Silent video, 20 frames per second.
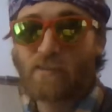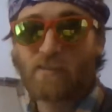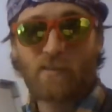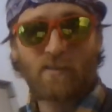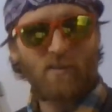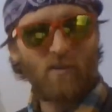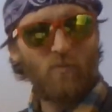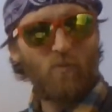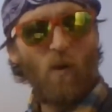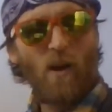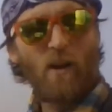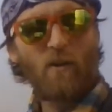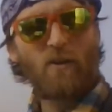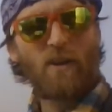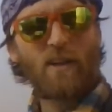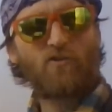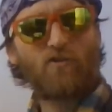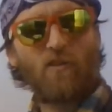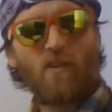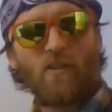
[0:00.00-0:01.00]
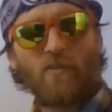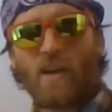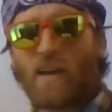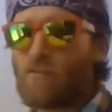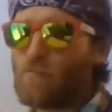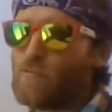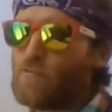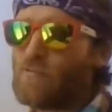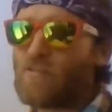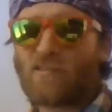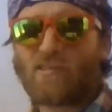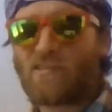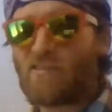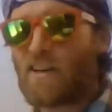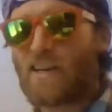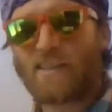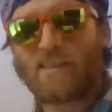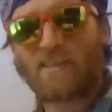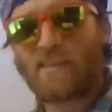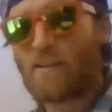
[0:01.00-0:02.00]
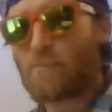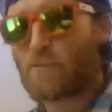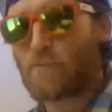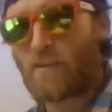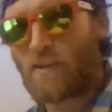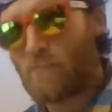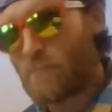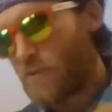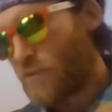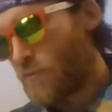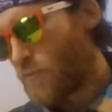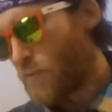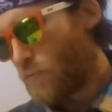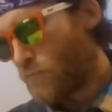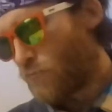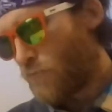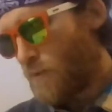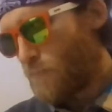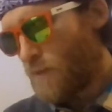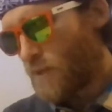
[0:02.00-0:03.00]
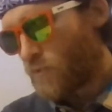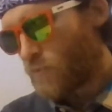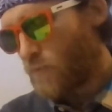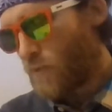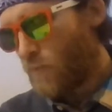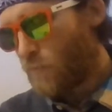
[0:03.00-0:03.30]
So why don't I draw that? Ooh, there's a lot of steps, but I'm going to do it. Draw my 12